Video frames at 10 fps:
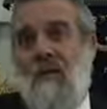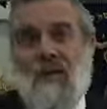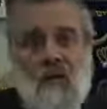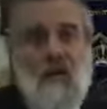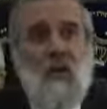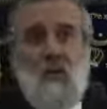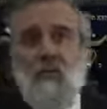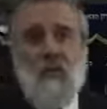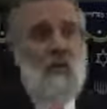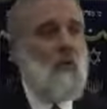He can
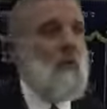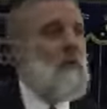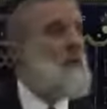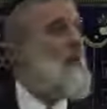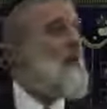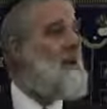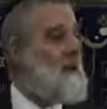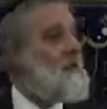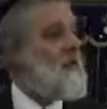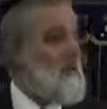open the door. It's not a
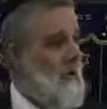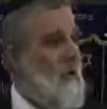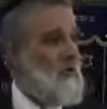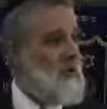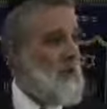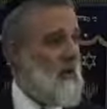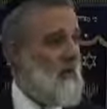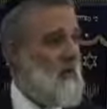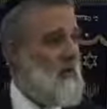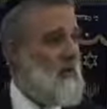person in a wheelchair,
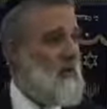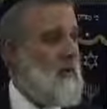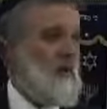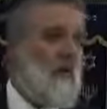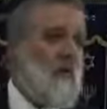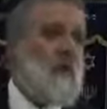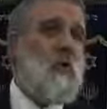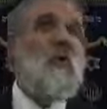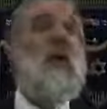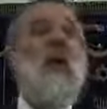which
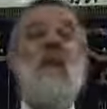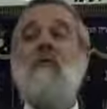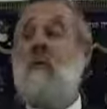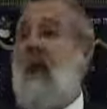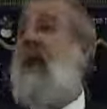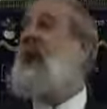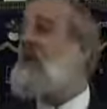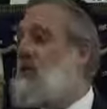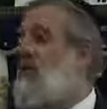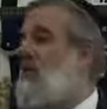you really have to be
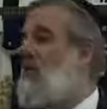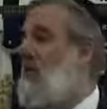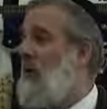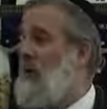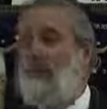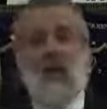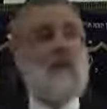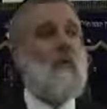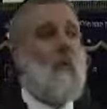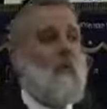extra cruel
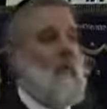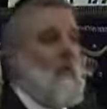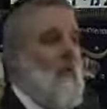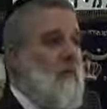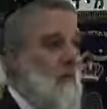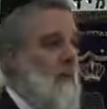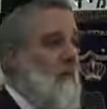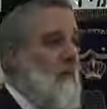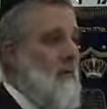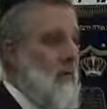not to open the door for
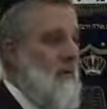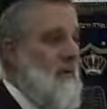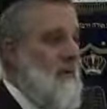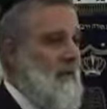him, right?